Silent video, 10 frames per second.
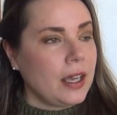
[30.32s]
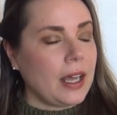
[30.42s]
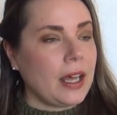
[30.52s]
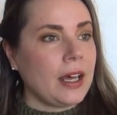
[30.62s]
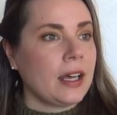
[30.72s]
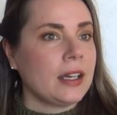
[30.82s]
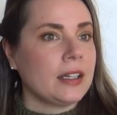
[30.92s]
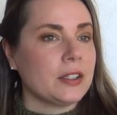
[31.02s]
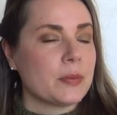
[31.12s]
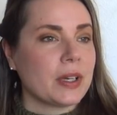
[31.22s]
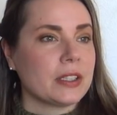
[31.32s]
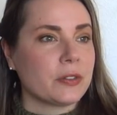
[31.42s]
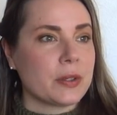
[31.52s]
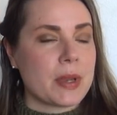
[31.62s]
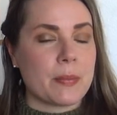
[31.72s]
And you
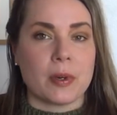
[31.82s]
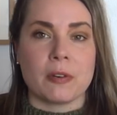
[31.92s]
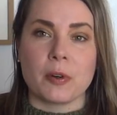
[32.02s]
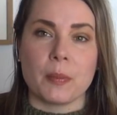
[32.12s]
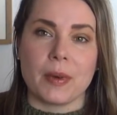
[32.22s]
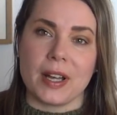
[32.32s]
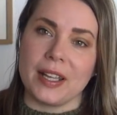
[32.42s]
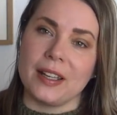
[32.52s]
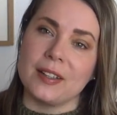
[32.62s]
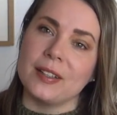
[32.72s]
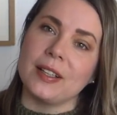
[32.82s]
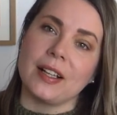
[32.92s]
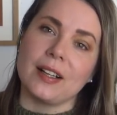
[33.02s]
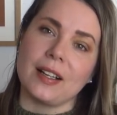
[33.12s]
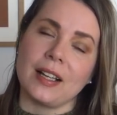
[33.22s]
might remember from my
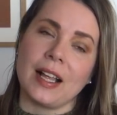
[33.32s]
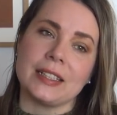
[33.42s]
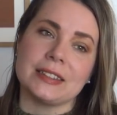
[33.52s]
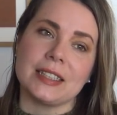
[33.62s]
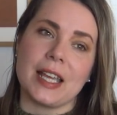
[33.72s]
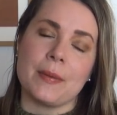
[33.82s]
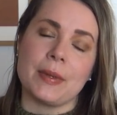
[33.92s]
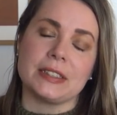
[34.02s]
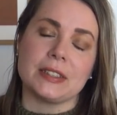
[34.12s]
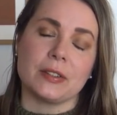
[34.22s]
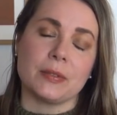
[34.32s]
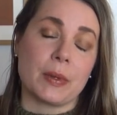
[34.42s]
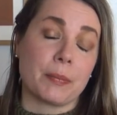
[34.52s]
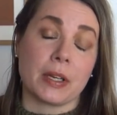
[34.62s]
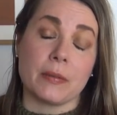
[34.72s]
last episode,
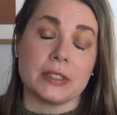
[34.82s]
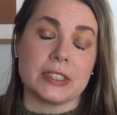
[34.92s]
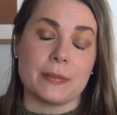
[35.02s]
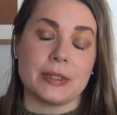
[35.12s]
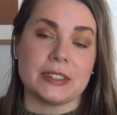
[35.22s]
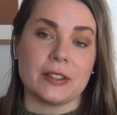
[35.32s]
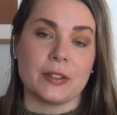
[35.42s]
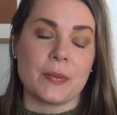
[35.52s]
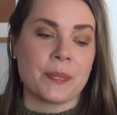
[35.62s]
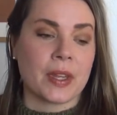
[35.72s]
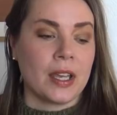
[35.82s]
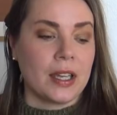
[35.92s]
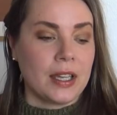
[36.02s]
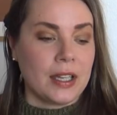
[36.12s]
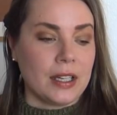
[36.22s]
my previous episode,
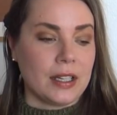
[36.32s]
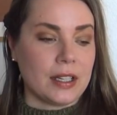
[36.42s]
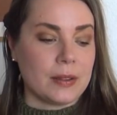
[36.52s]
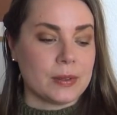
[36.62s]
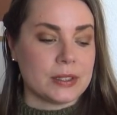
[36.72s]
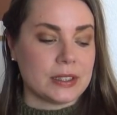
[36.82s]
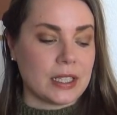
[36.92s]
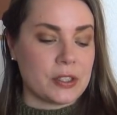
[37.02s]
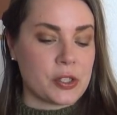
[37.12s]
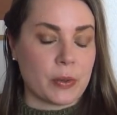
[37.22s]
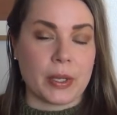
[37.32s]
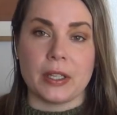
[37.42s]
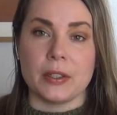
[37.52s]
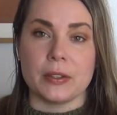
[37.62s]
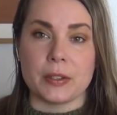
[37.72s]
I was
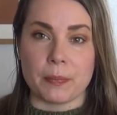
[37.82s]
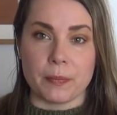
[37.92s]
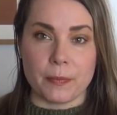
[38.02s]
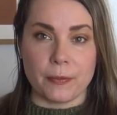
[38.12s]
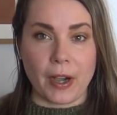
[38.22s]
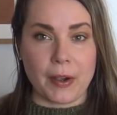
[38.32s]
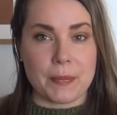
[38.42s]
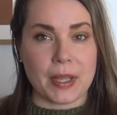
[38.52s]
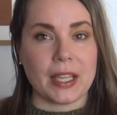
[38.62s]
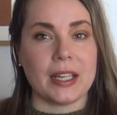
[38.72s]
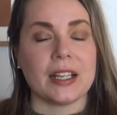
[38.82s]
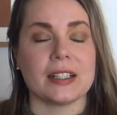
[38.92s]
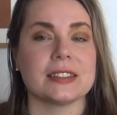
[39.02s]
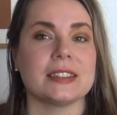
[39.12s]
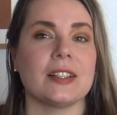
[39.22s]
showing you the very
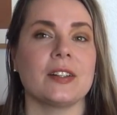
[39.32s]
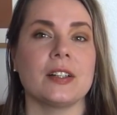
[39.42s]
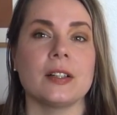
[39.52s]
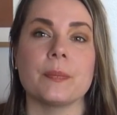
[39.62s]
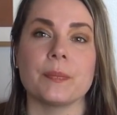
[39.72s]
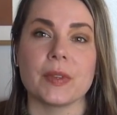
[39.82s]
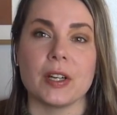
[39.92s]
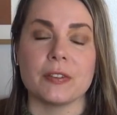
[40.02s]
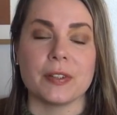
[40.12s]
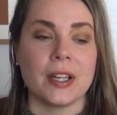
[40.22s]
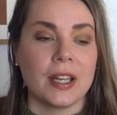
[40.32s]
beginnings of